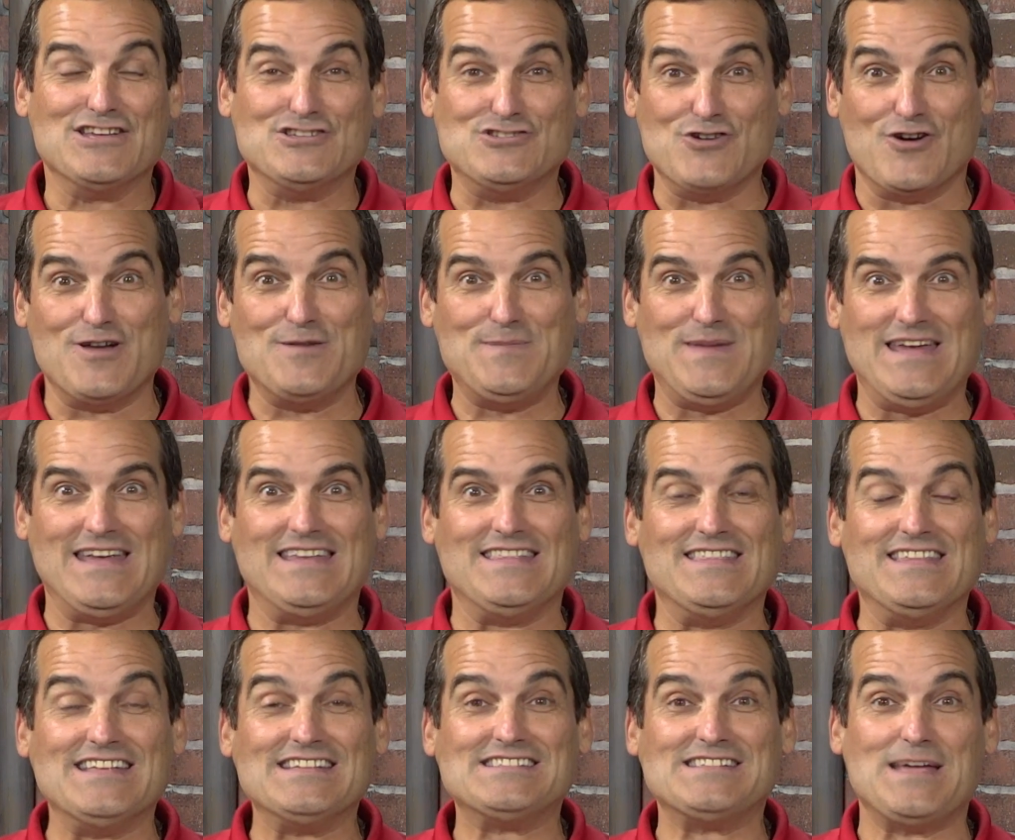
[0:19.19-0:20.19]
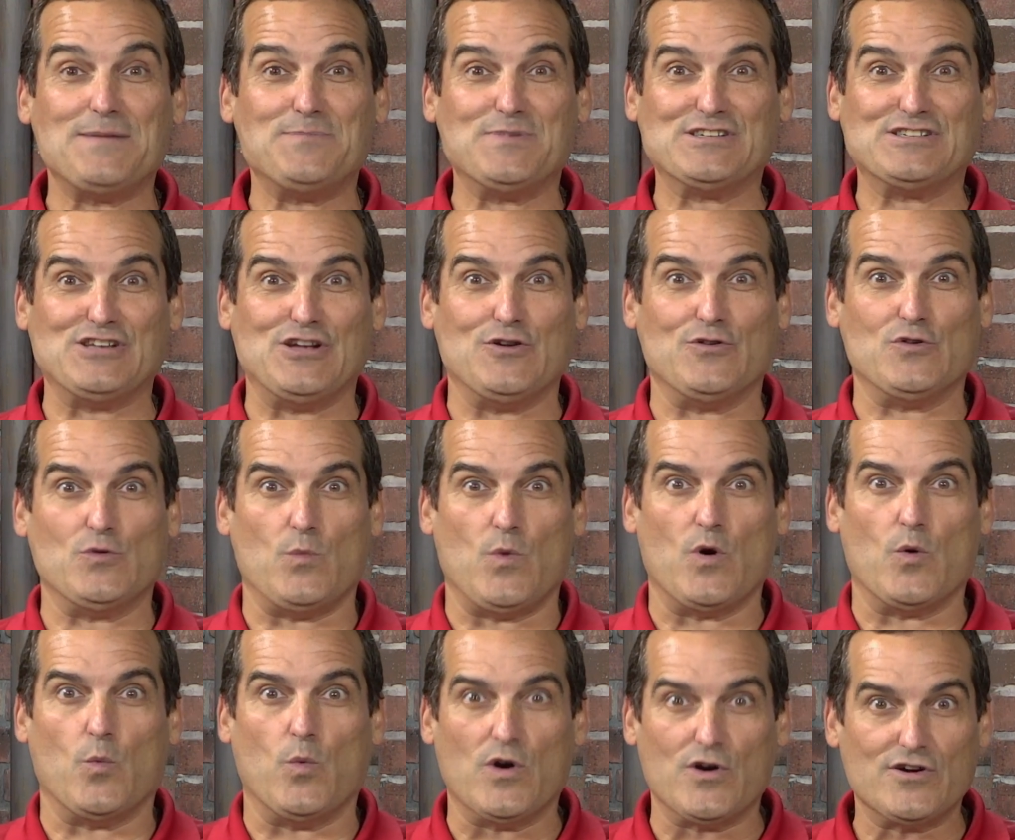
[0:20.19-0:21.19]
Join me in this episode
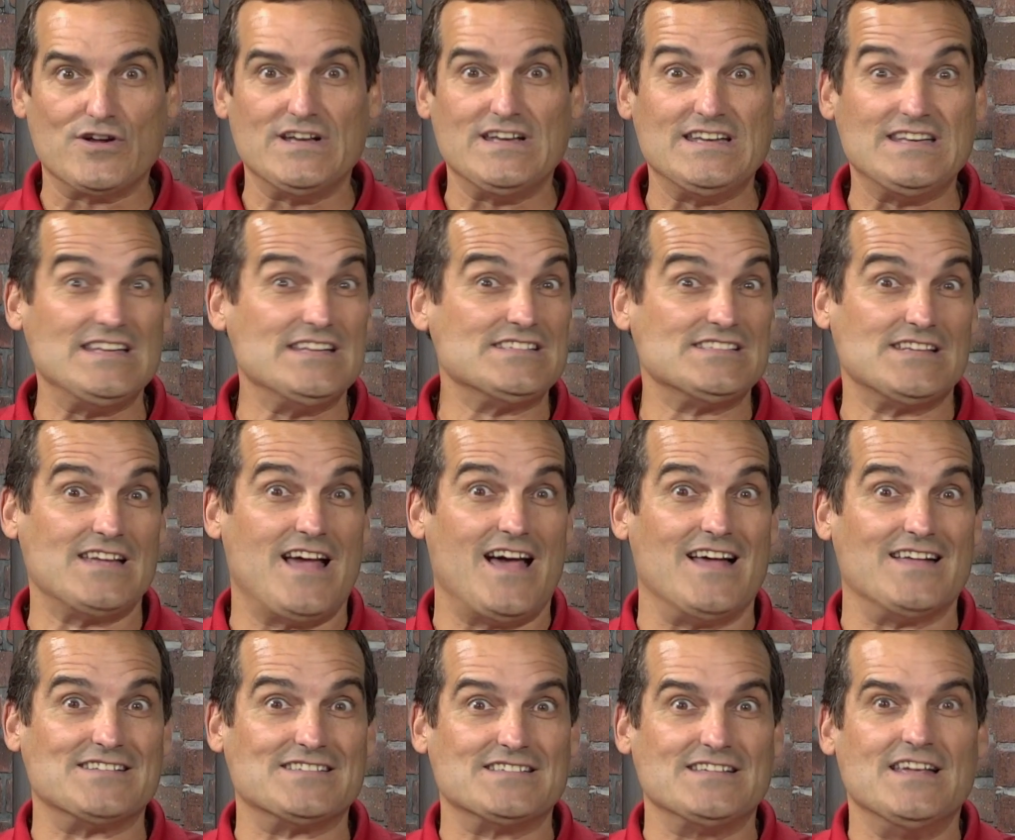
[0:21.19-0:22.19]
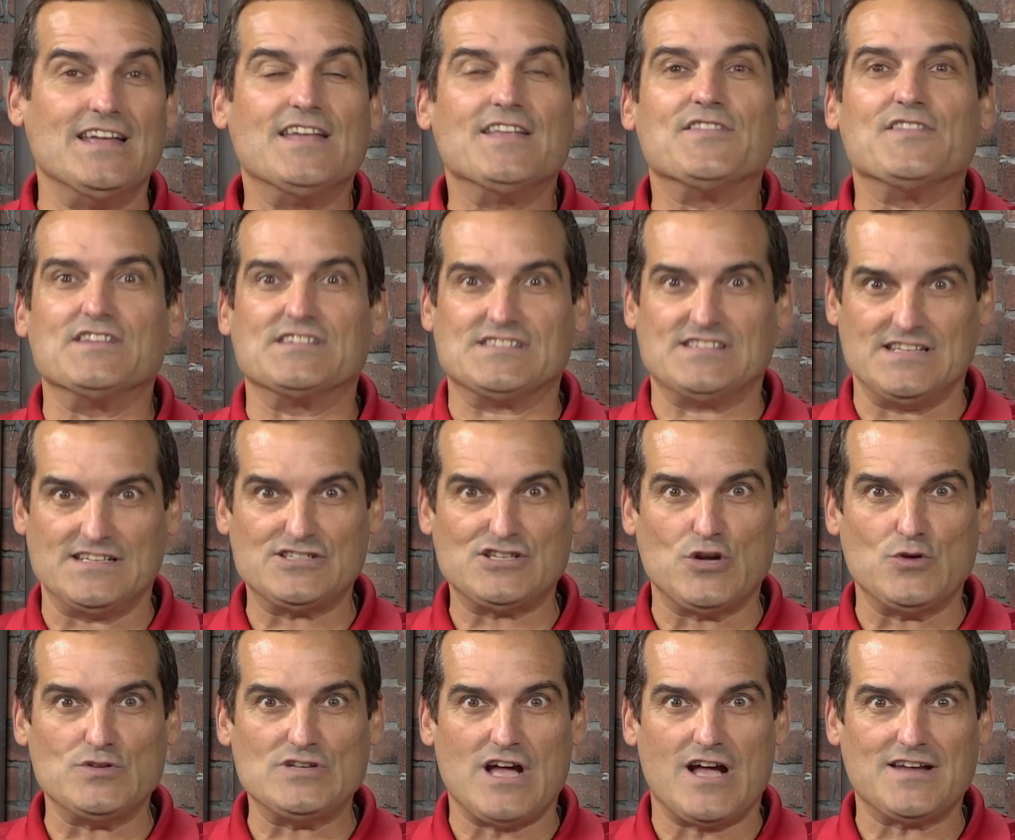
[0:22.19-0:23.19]
where we're going to discuss the
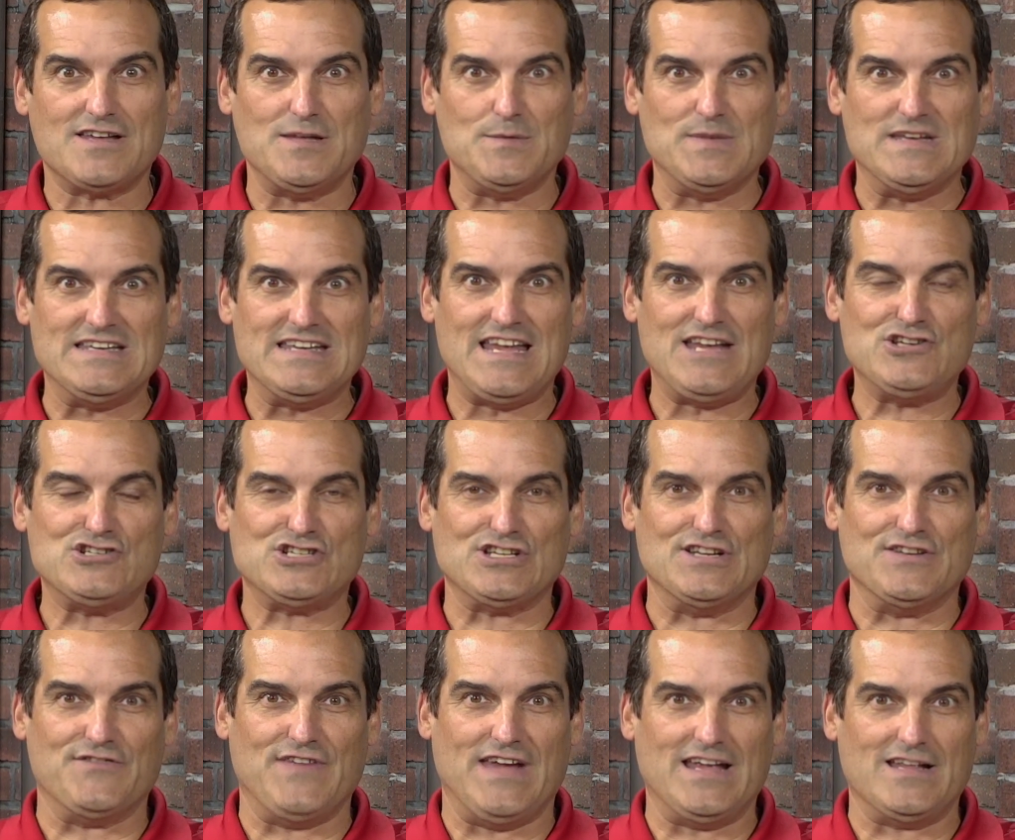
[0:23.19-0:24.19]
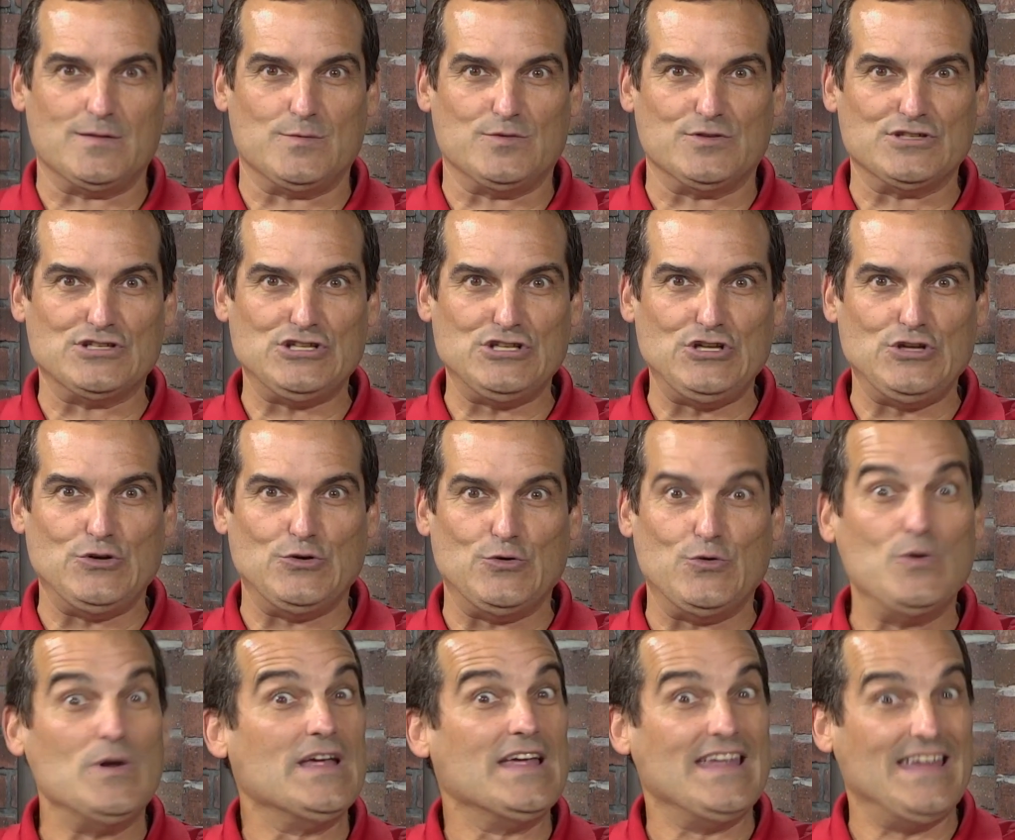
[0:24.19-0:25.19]
Cisco documentation available to
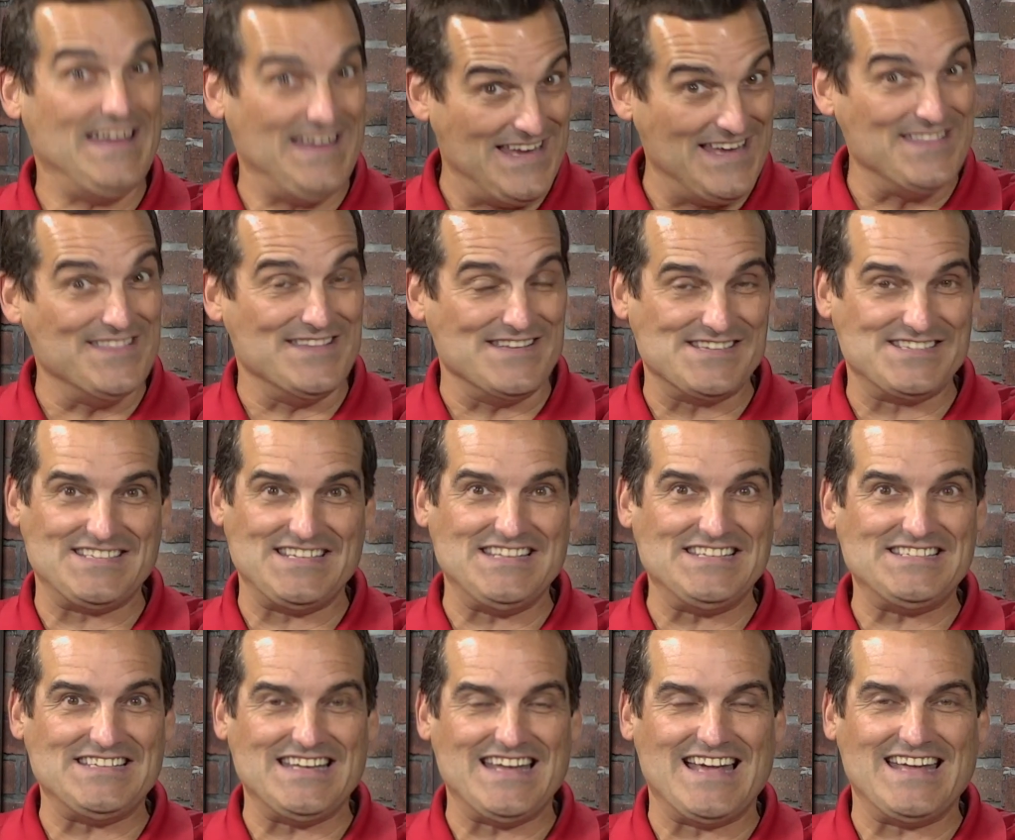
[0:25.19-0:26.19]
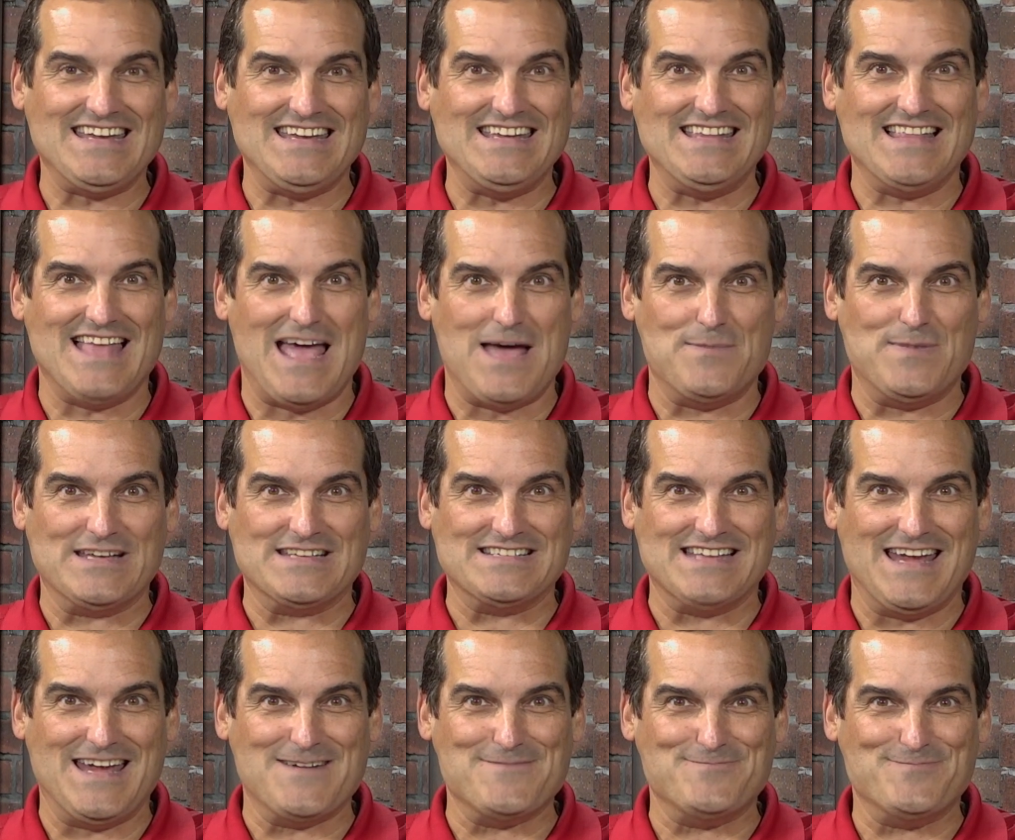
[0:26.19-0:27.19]
you in the CCIE lab
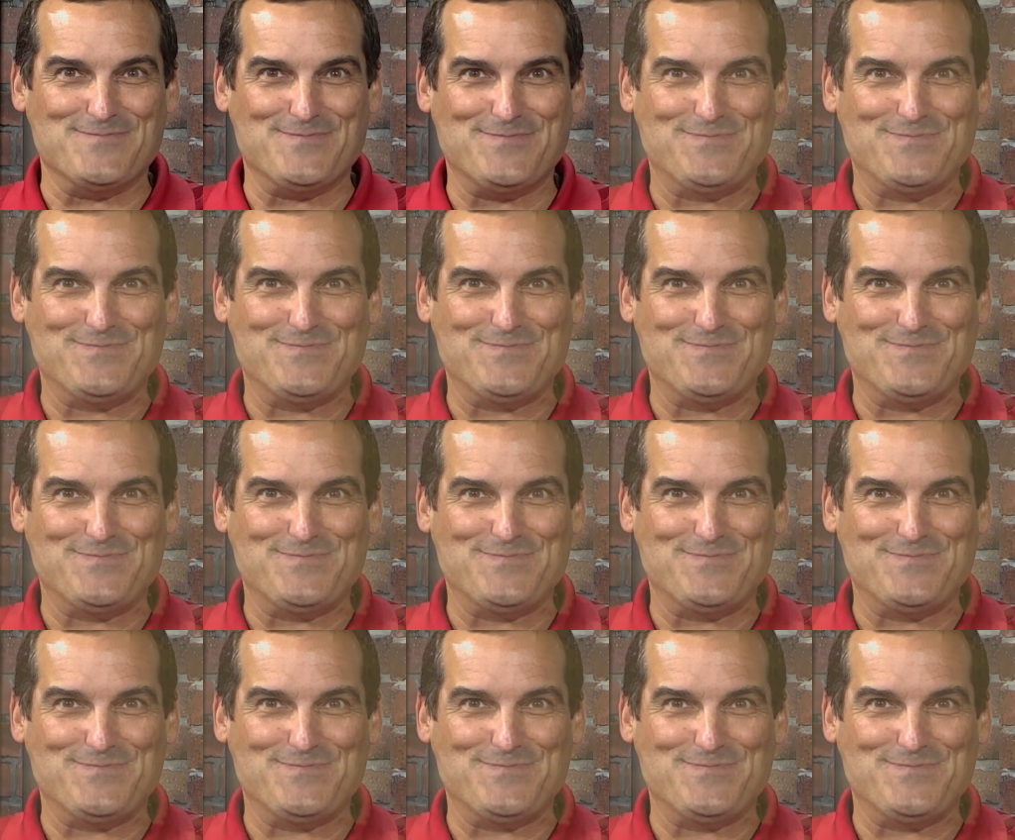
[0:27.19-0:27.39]
exam.